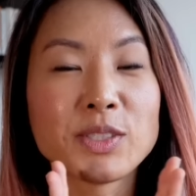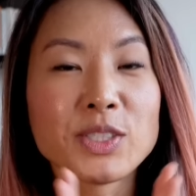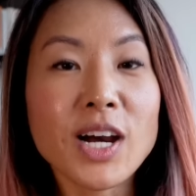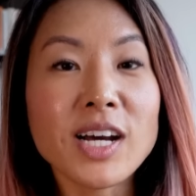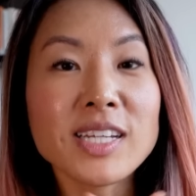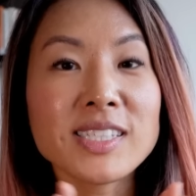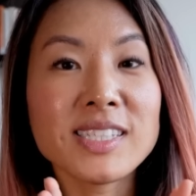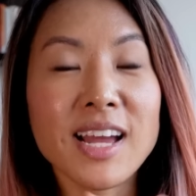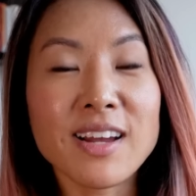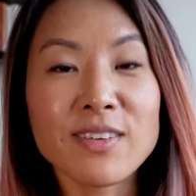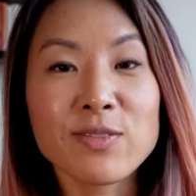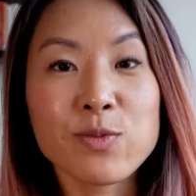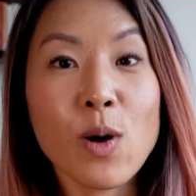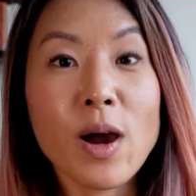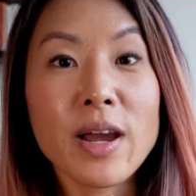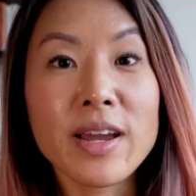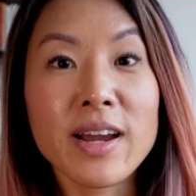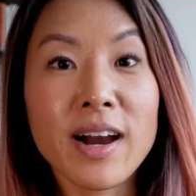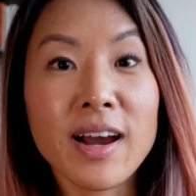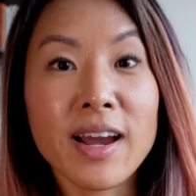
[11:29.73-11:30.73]
just
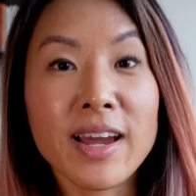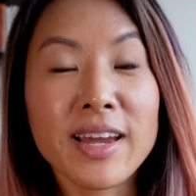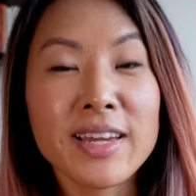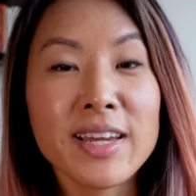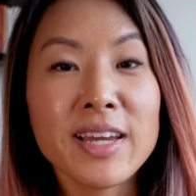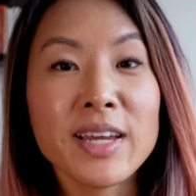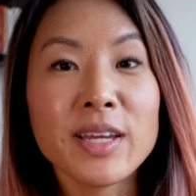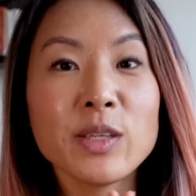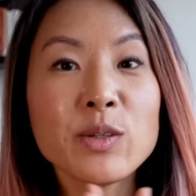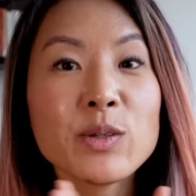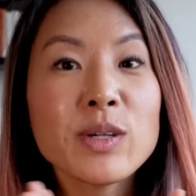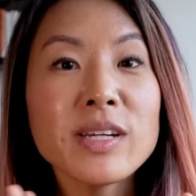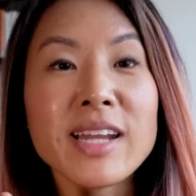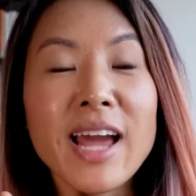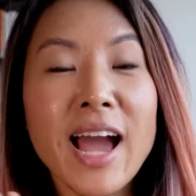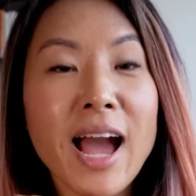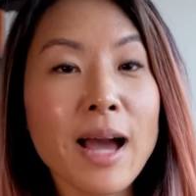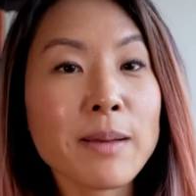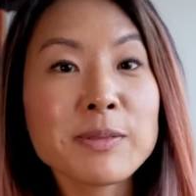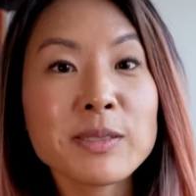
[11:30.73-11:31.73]
FYI, you can
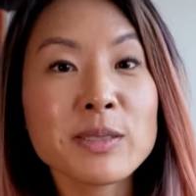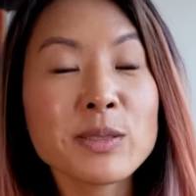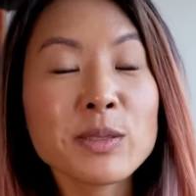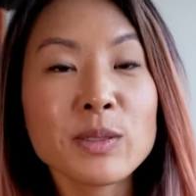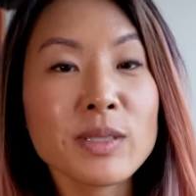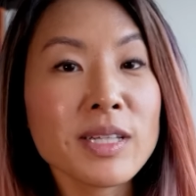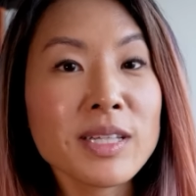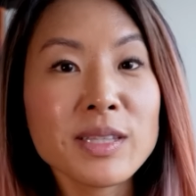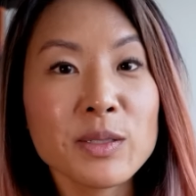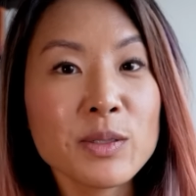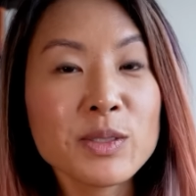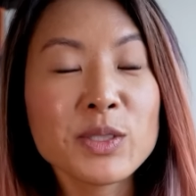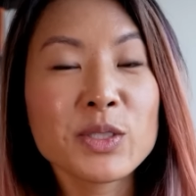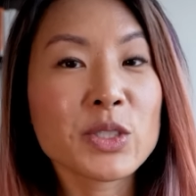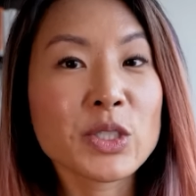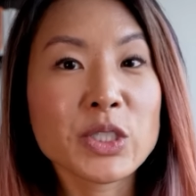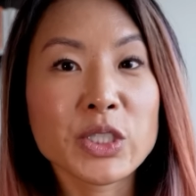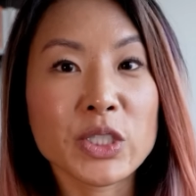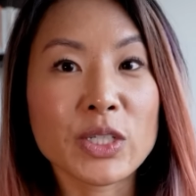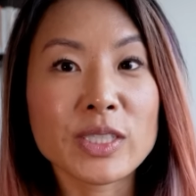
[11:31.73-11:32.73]
absolutely lose
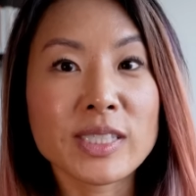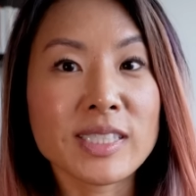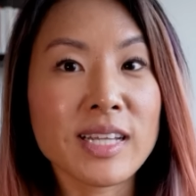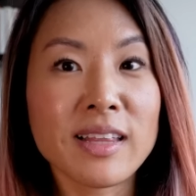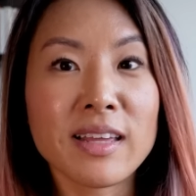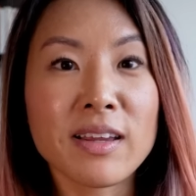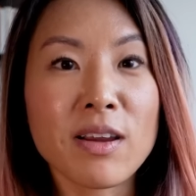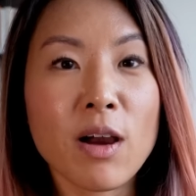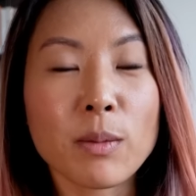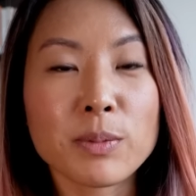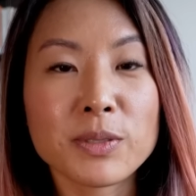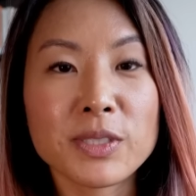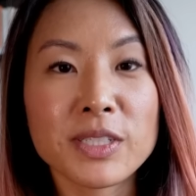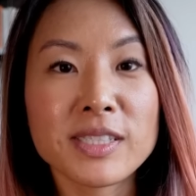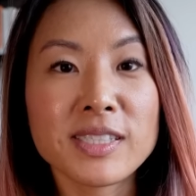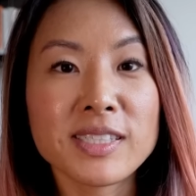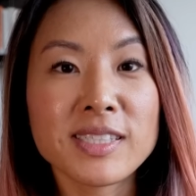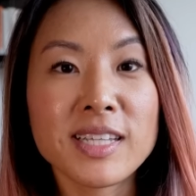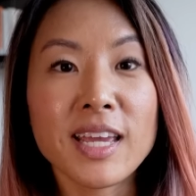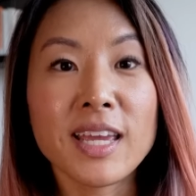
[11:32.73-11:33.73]
your shirt selling
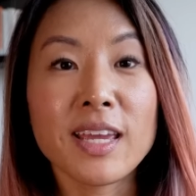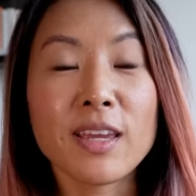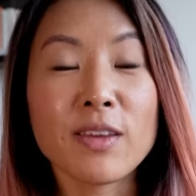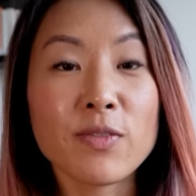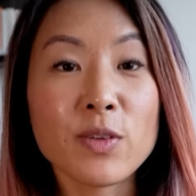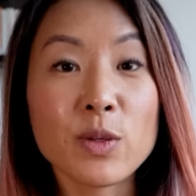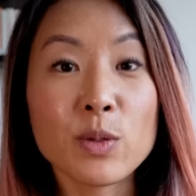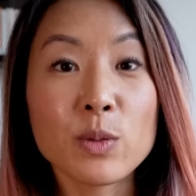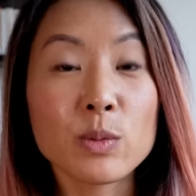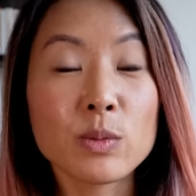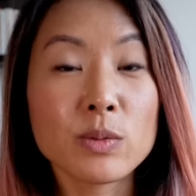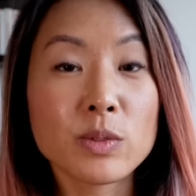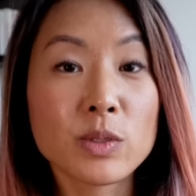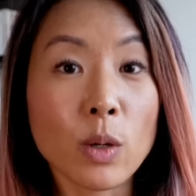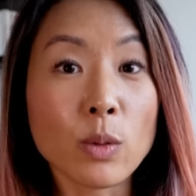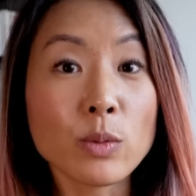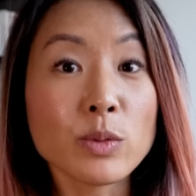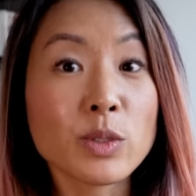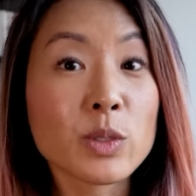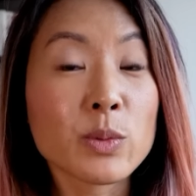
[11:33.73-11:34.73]
options if you
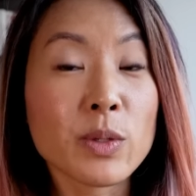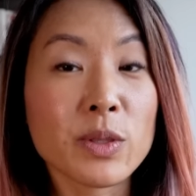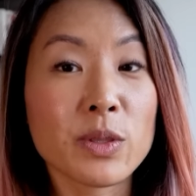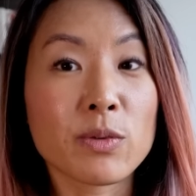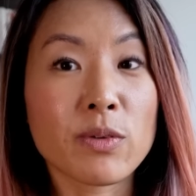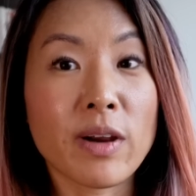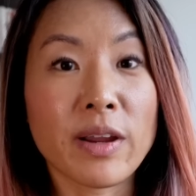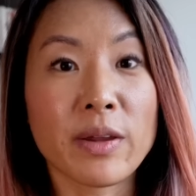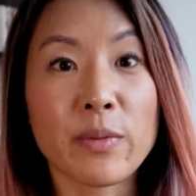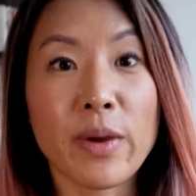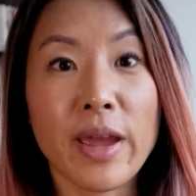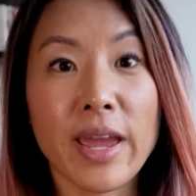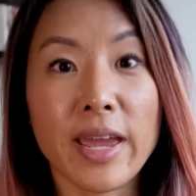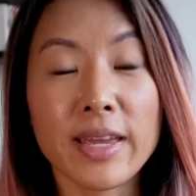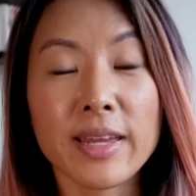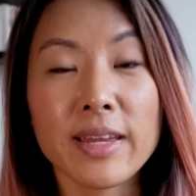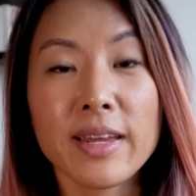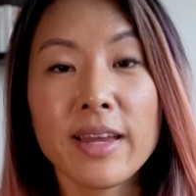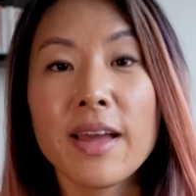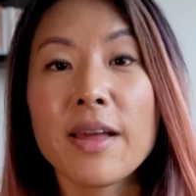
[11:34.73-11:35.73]
don't do it the right
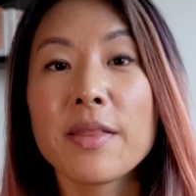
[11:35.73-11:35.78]
way.